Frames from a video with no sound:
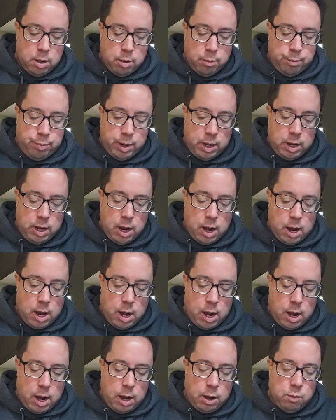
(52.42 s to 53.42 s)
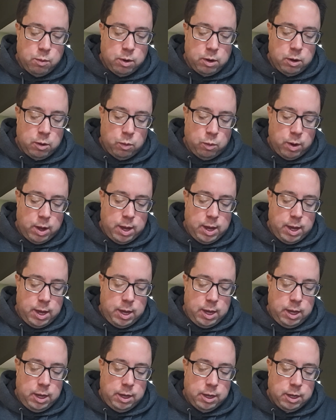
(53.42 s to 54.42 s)
But I want a
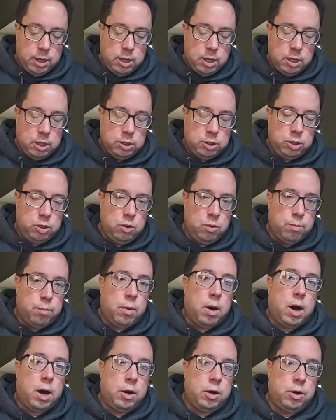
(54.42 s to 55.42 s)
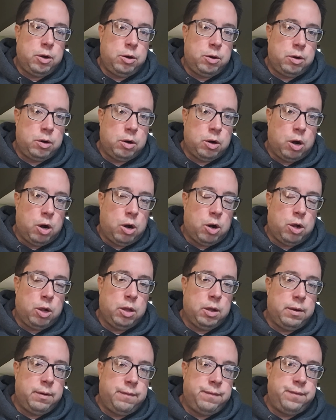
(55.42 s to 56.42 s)
way to monitor
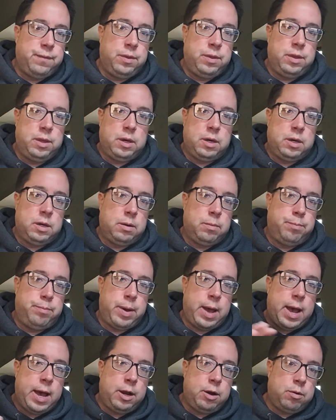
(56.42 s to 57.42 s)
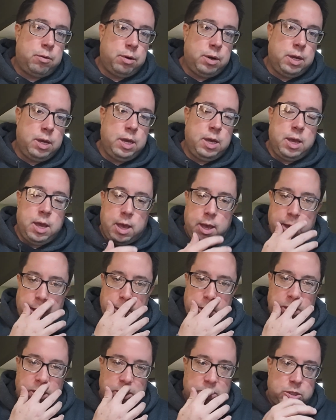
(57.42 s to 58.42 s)
all of the battery
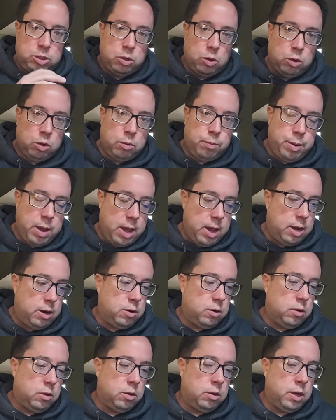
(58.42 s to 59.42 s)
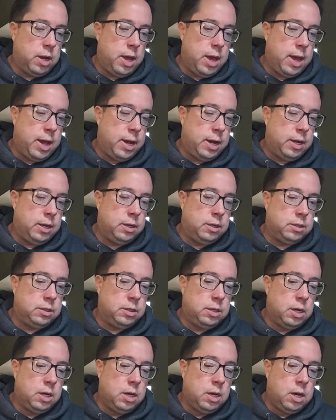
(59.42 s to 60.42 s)
and the solar panel
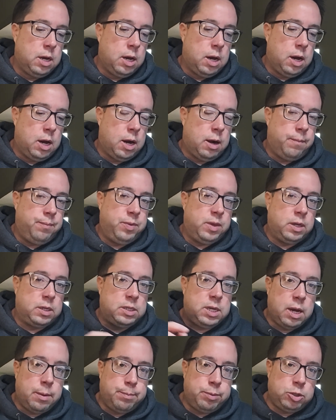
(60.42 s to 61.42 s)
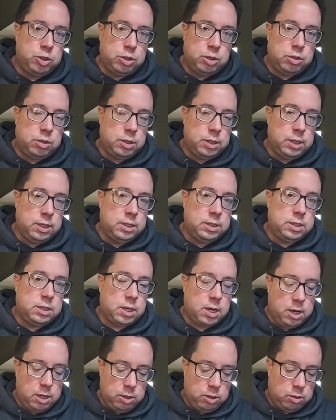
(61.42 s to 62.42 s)
and the temperature
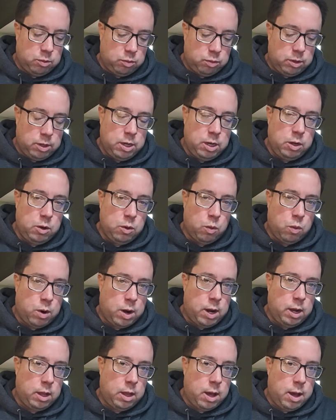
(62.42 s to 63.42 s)
inside the rig while